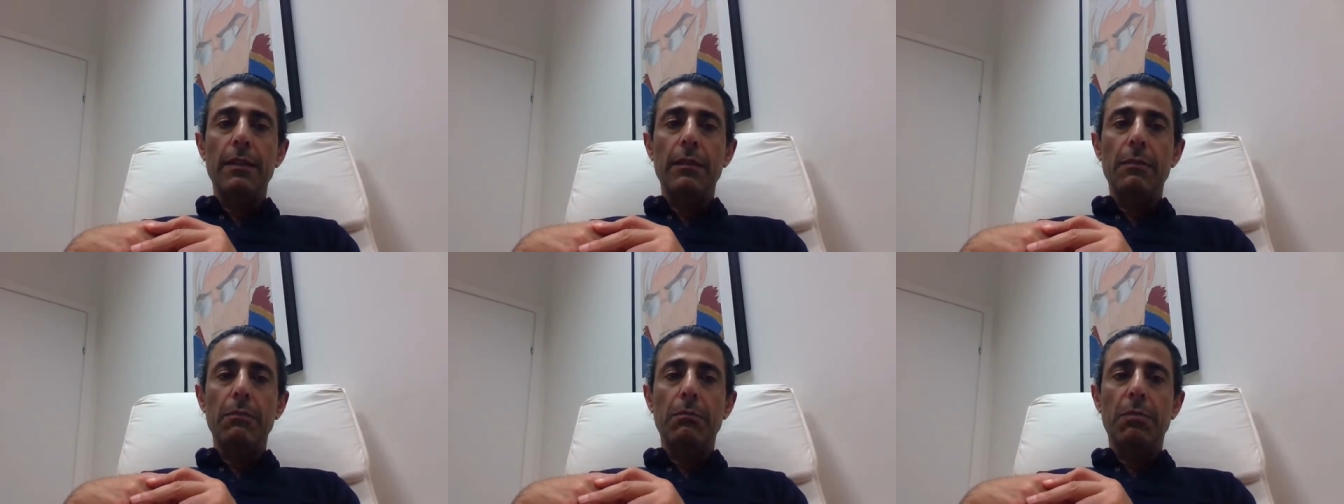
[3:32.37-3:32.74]

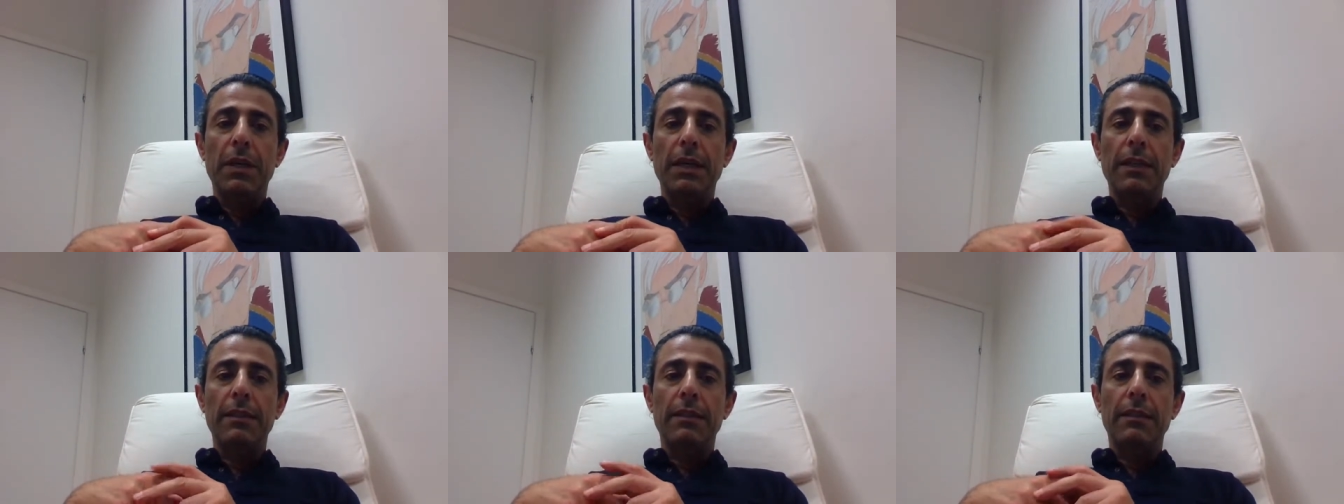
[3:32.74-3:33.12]

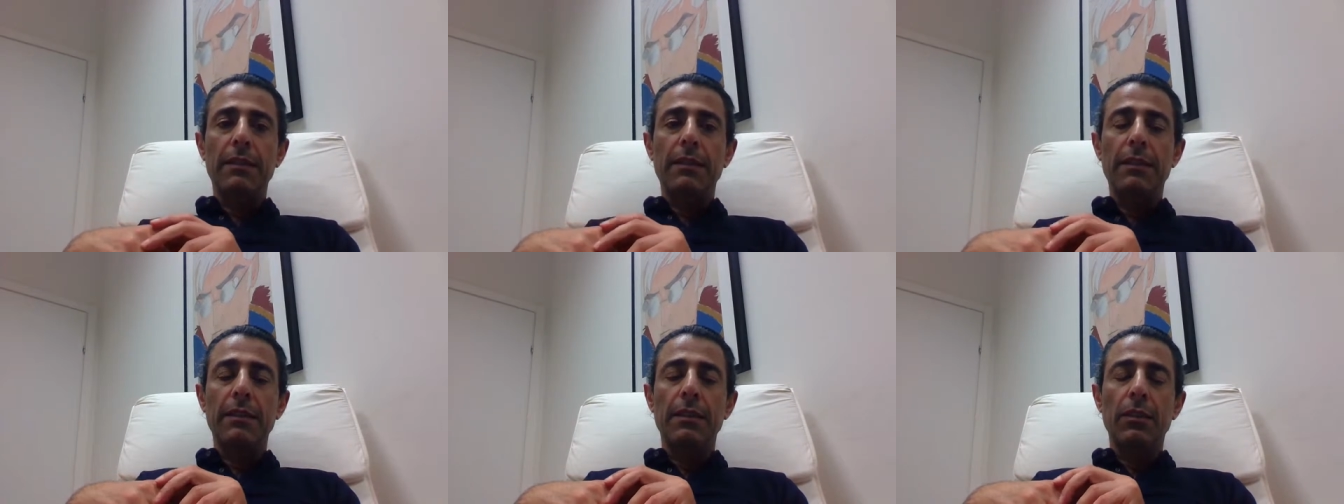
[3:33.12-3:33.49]

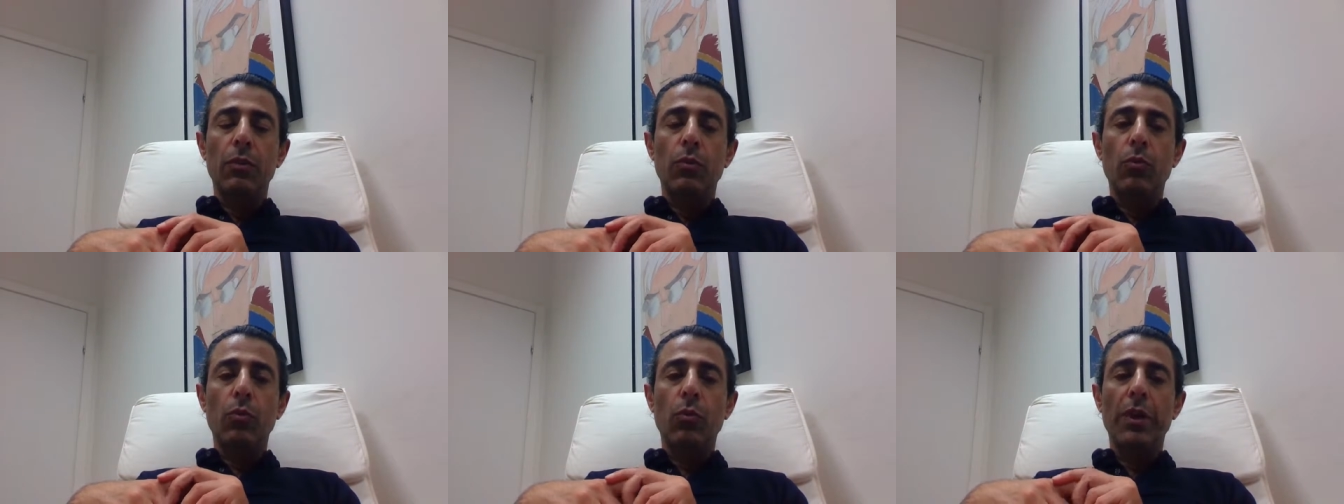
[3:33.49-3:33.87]
But
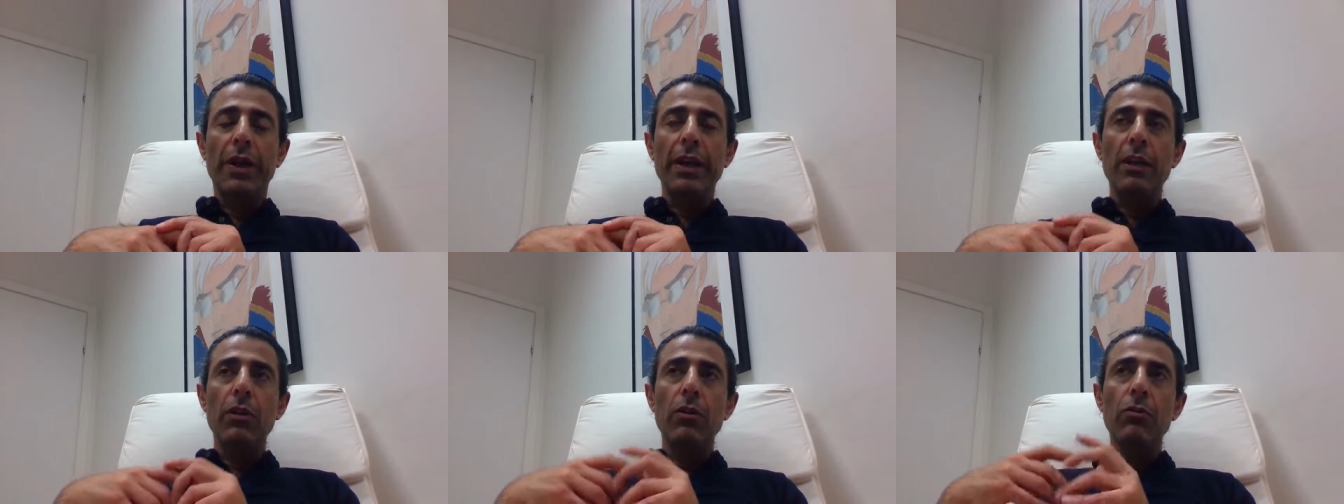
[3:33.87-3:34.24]

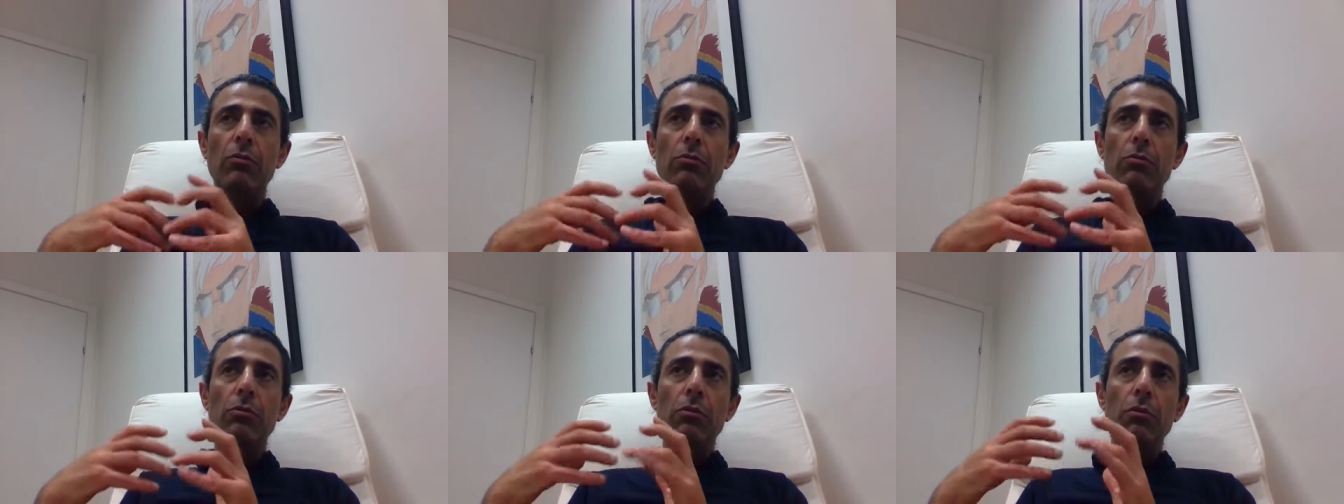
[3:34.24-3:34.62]
when
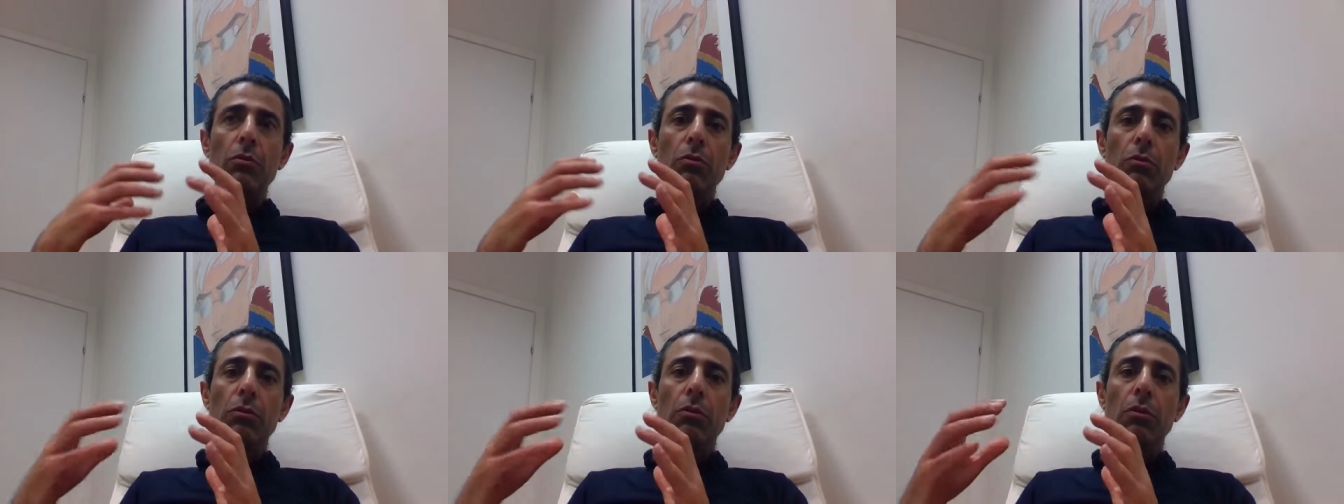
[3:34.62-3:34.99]
you
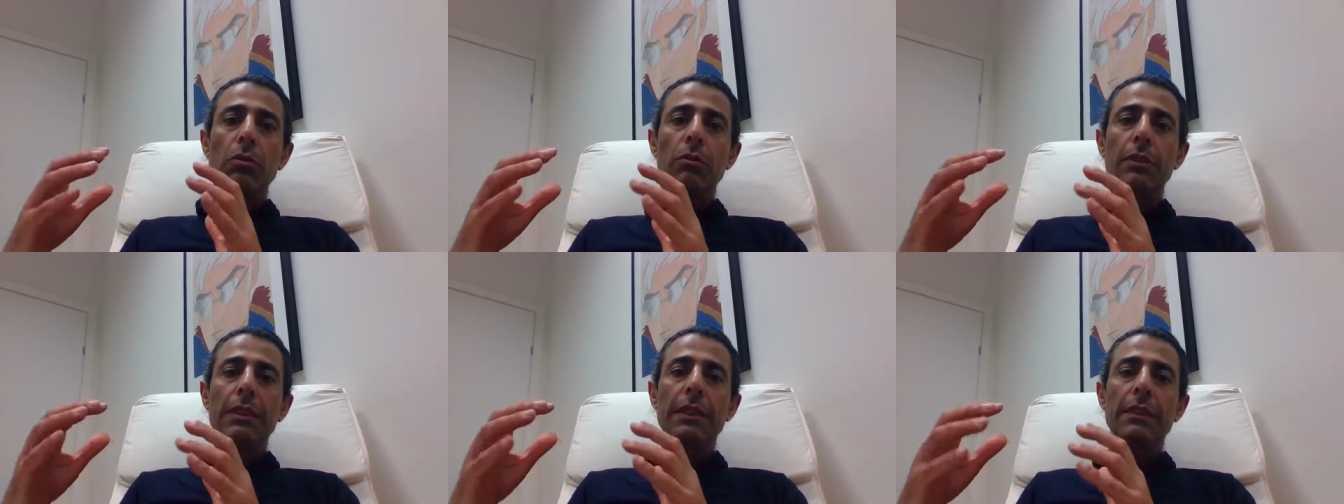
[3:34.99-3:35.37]
look
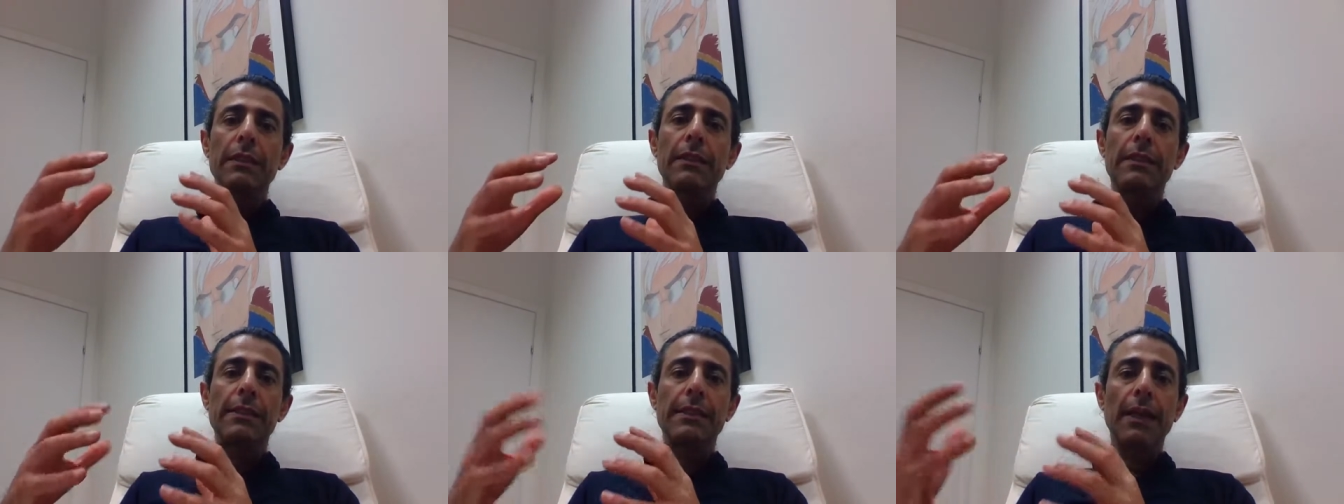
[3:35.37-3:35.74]
on the
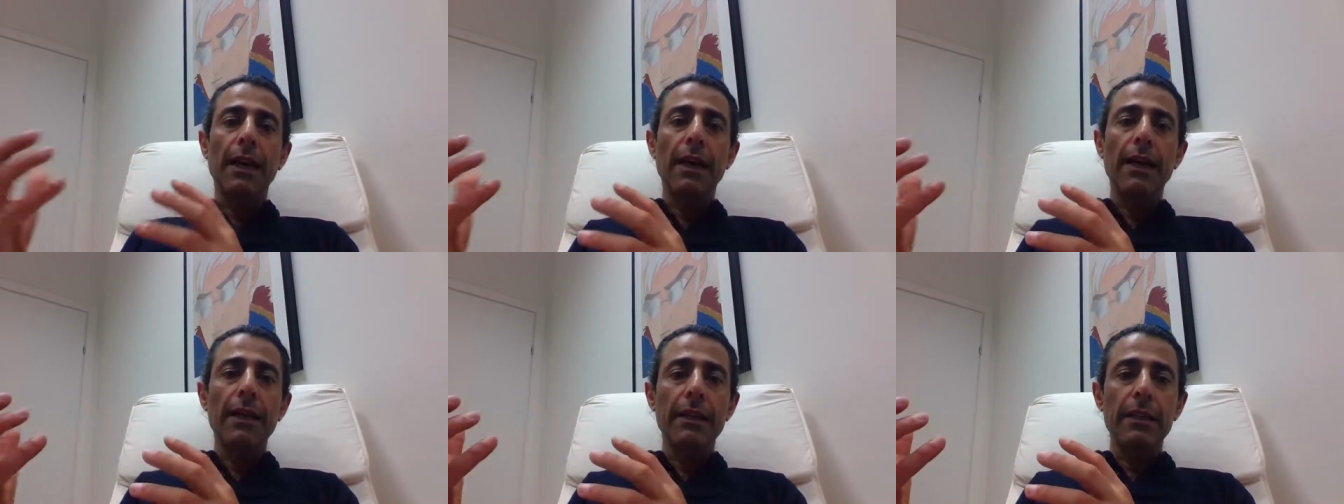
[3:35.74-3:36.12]

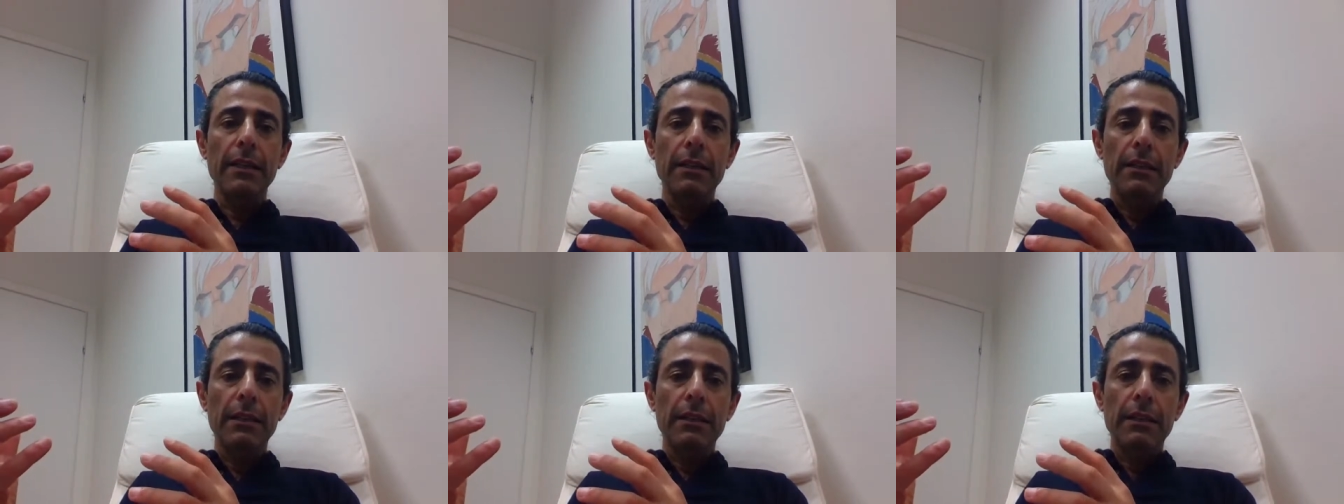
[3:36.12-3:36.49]

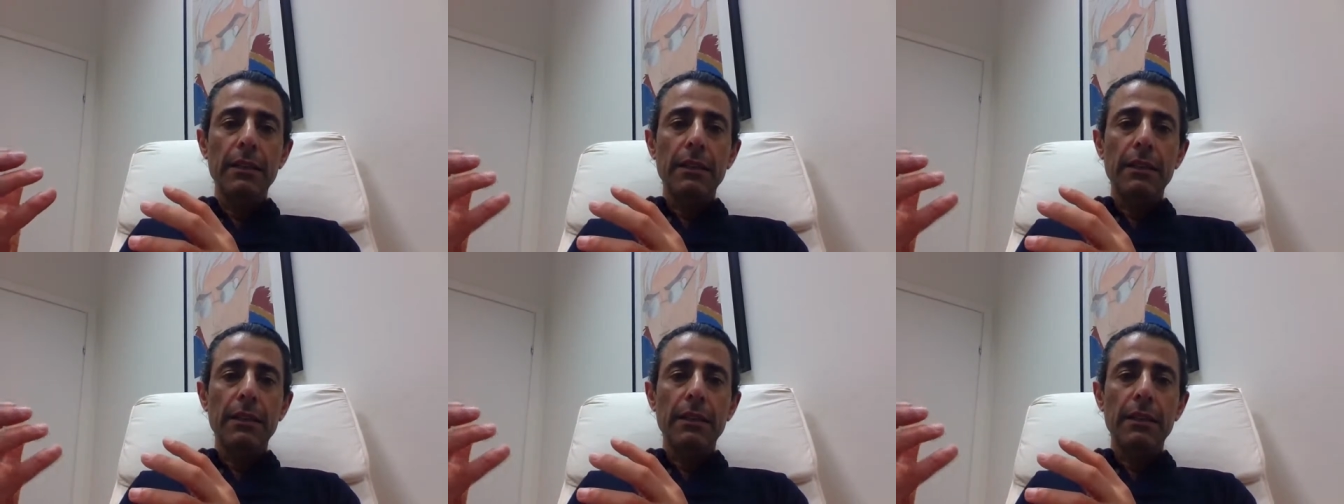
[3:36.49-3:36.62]
design,